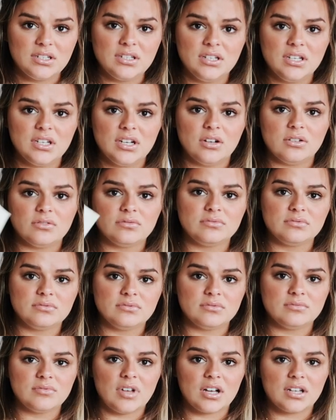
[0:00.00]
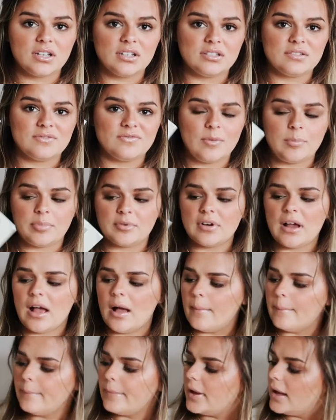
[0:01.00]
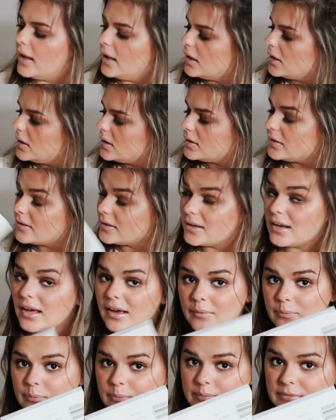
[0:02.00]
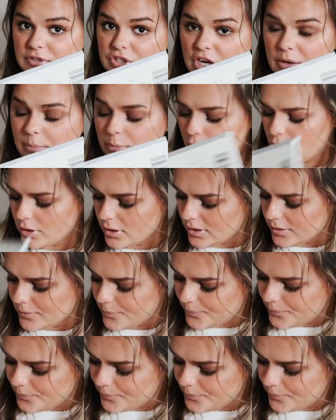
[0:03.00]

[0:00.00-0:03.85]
you know, I'm not going to flip it around, but checkbook.